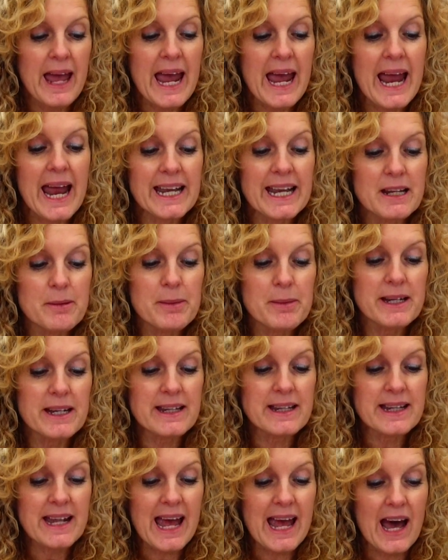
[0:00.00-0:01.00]
Any
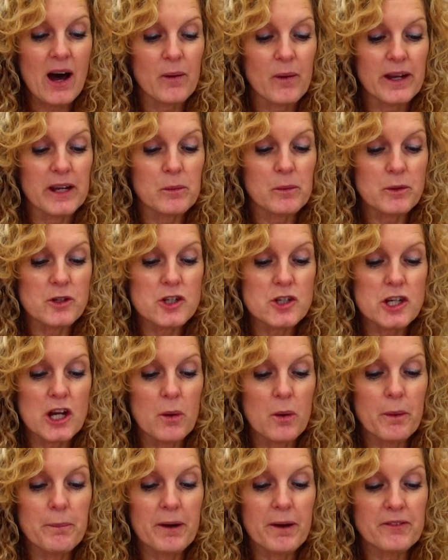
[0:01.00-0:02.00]
minute now, it would
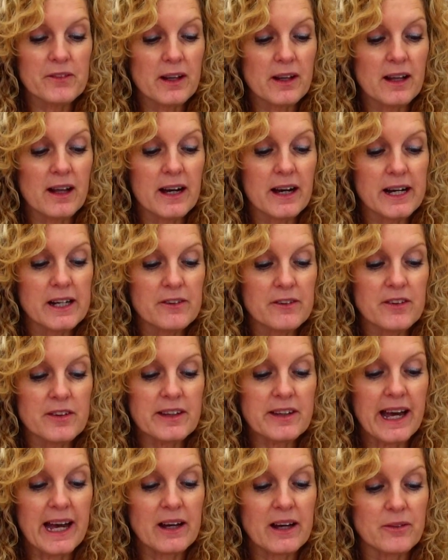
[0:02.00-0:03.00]
show above the line of the
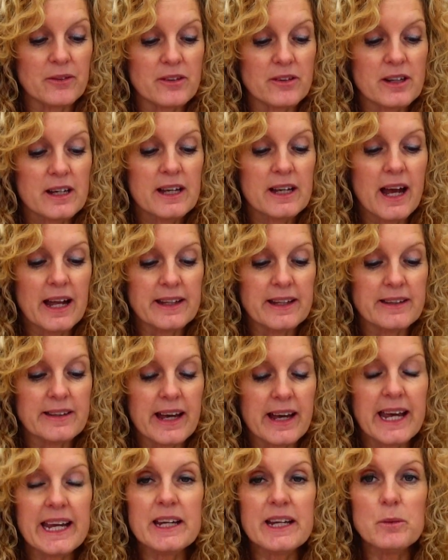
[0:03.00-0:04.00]
downs, and
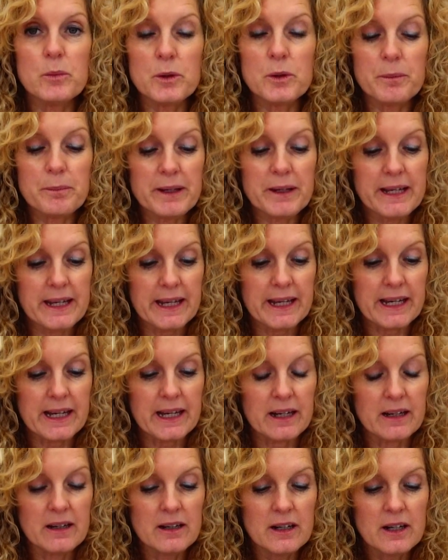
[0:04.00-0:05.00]
day would be here.
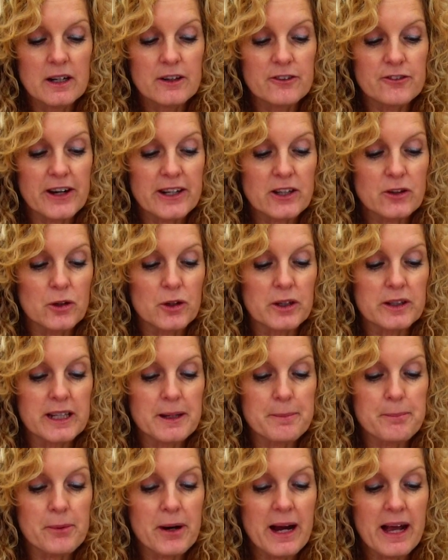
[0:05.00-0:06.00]
Fred took a
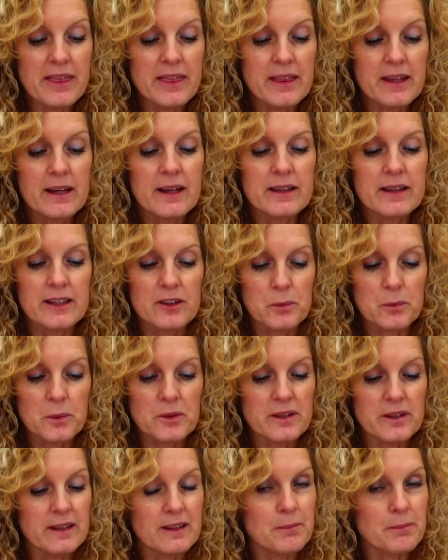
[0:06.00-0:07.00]
deep breath. This
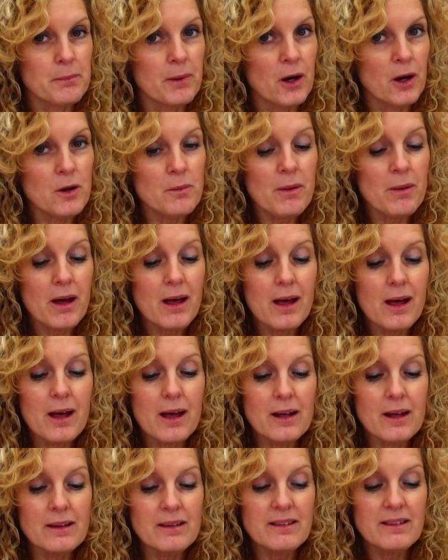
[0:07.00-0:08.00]
was his
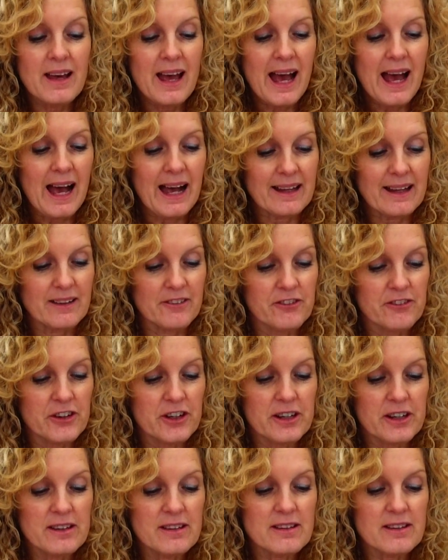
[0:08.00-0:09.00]
moment. At the
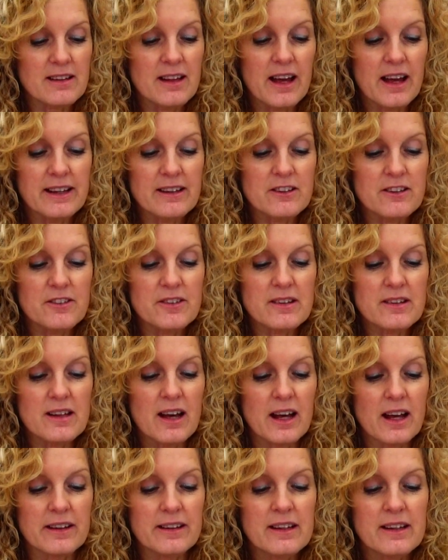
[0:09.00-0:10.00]
first slice of
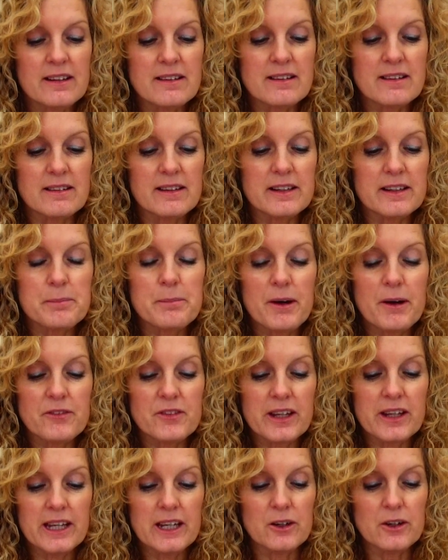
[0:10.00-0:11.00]
sun slid above
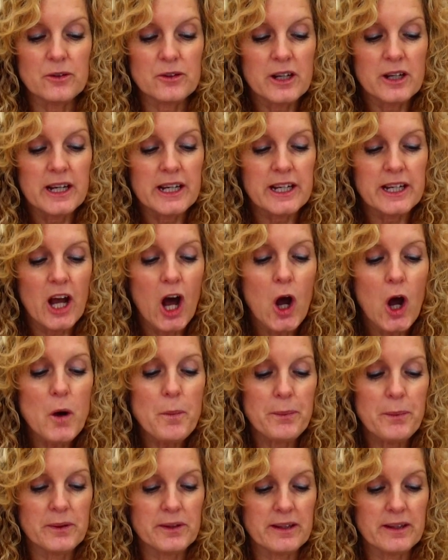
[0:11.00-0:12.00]
the hills, he
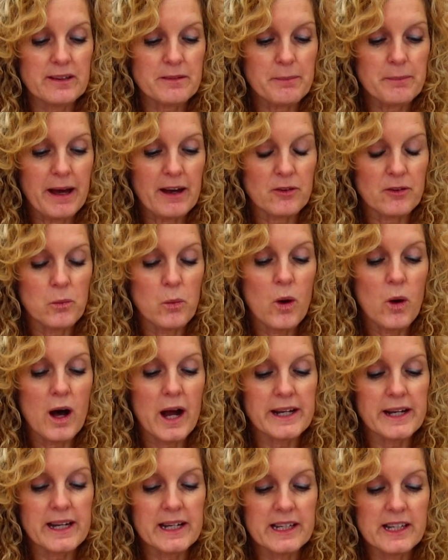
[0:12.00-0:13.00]
opened his mouth
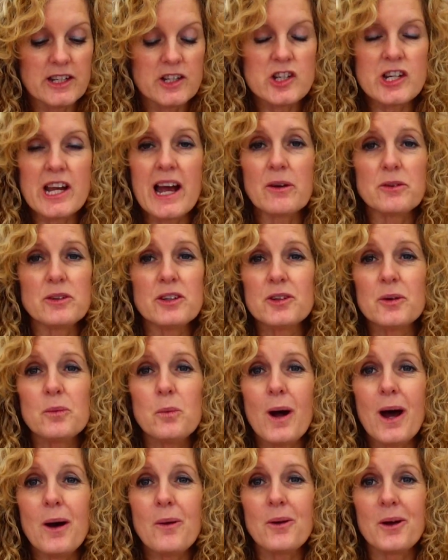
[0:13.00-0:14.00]
wide and he shouted a
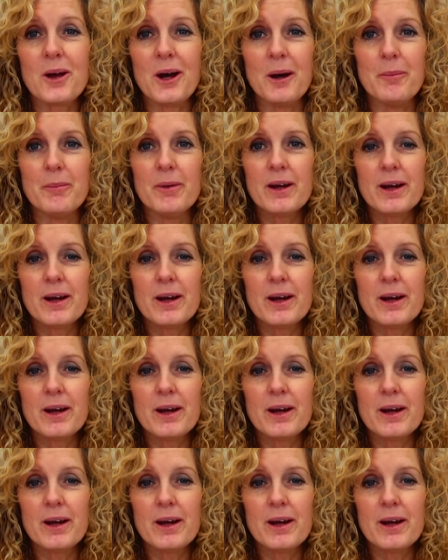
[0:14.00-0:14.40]
welcome.